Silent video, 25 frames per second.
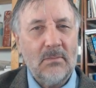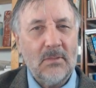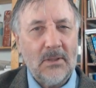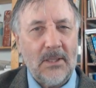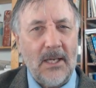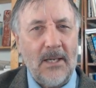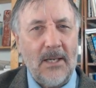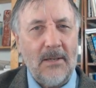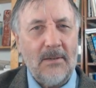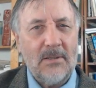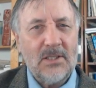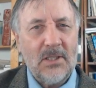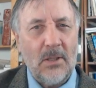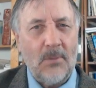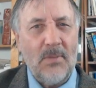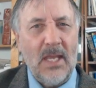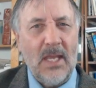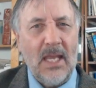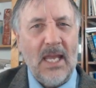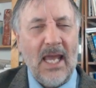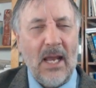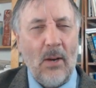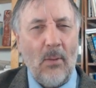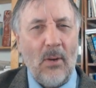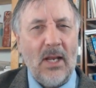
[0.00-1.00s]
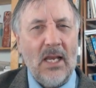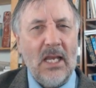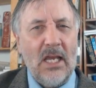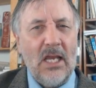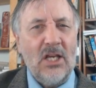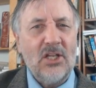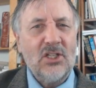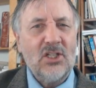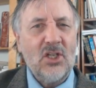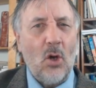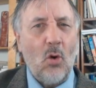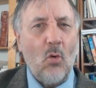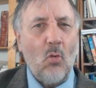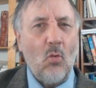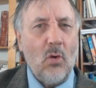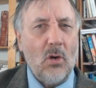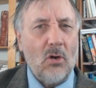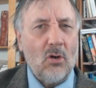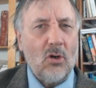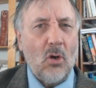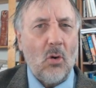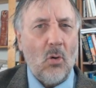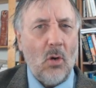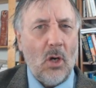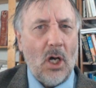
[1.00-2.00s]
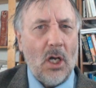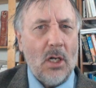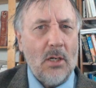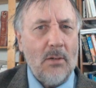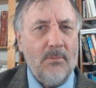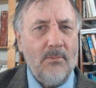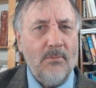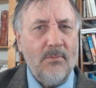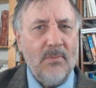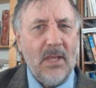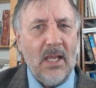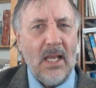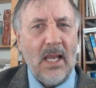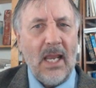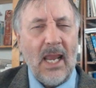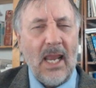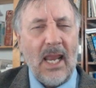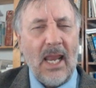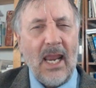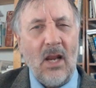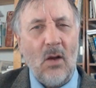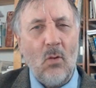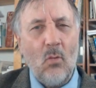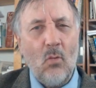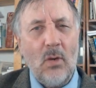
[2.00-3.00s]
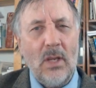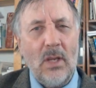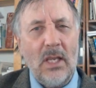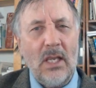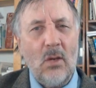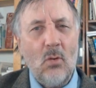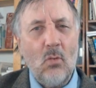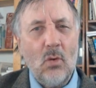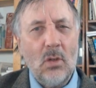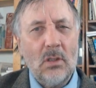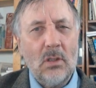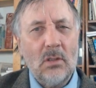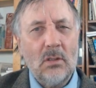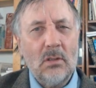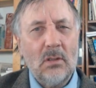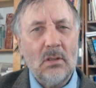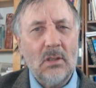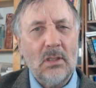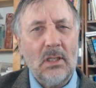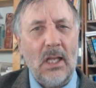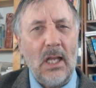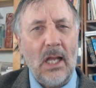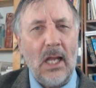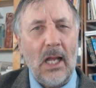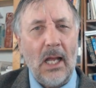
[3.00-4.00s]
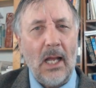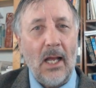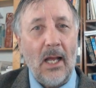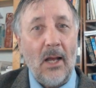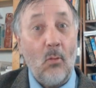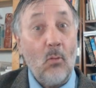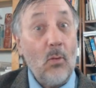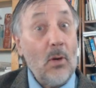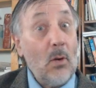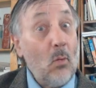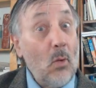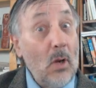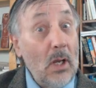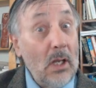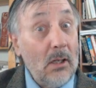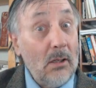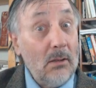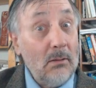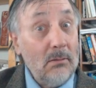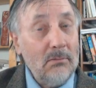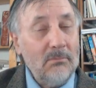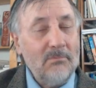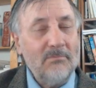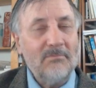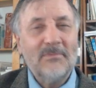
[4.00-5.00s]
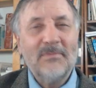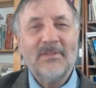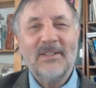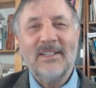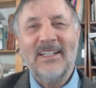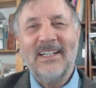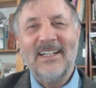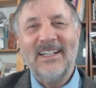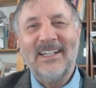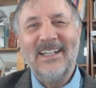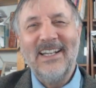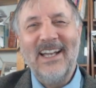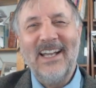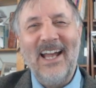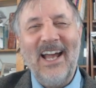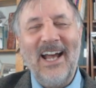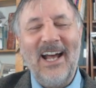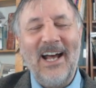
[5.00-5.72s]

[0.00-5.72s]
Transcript: Okay, so anyway, so we'll go on, and we will, okay,